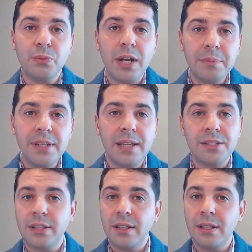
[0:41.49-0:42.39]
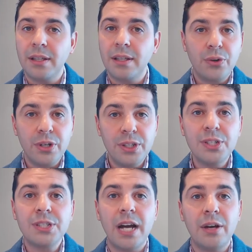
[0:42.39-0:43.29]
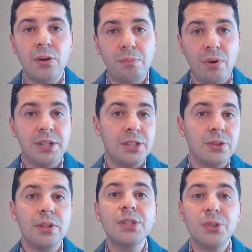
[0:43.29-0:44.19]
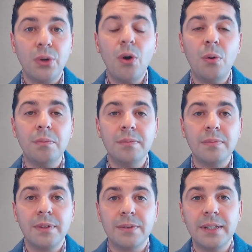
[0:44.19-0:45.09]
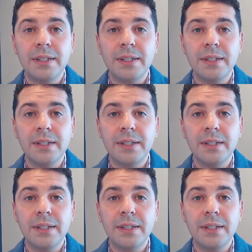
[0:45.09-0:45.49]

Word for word: And what I mean is, you're going to decide on a price that you're going to list your home, right?